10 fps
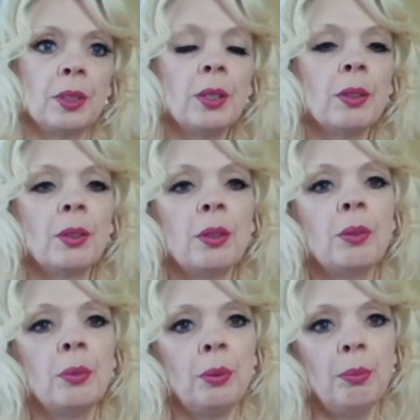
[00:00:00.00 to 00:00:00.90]
earth
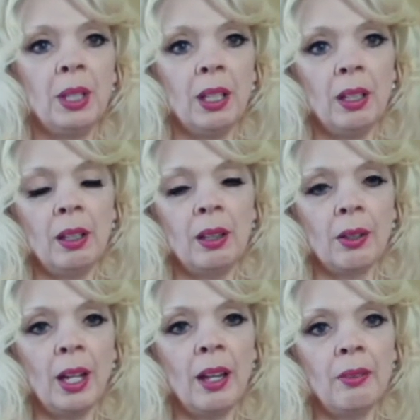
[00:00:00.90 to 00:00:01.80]
would be
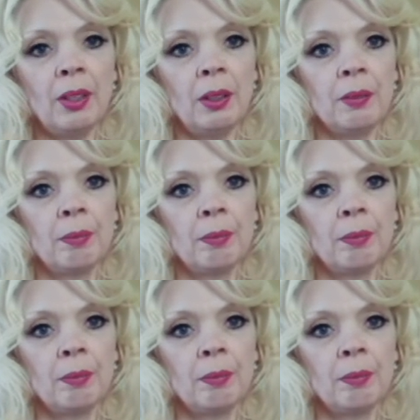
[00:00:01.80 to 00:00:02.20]
their heaven.